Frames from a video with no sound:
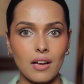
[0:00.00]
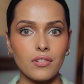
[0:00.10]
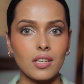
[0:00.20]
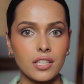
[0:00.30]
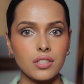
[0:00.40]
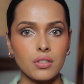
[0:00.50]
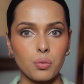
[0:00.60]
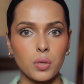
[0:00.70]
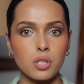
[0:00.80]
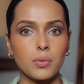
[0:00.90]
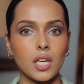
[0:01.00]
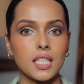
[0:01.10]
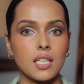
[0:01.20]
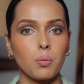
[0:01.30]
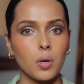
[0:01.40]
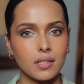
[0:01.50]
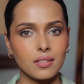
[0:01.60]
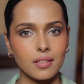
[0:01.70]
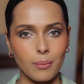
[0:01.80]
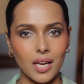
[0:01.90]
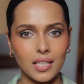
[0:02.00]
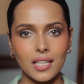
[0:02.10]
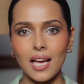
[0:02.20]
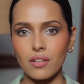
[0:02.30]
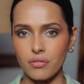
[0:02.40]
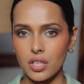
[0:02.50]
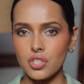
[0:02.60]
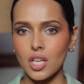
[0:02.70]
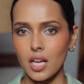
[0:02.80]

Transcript: I will let you know which products are worth the money and which